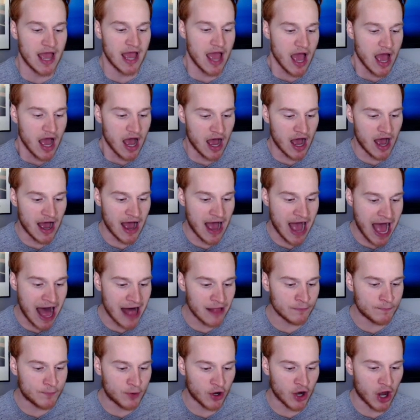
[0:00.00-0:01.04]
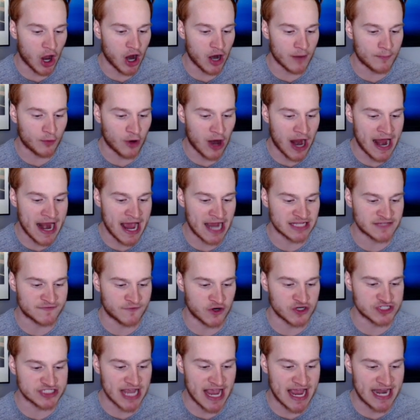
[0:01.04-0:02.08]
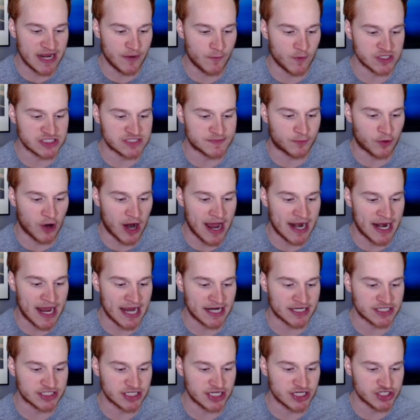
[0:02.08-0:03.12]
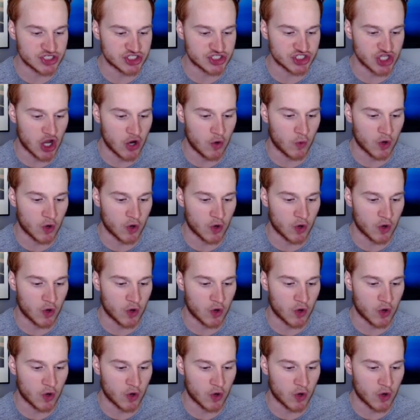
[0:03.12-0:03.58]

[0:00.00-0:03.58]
I'll put our product versus anyone's product, so we're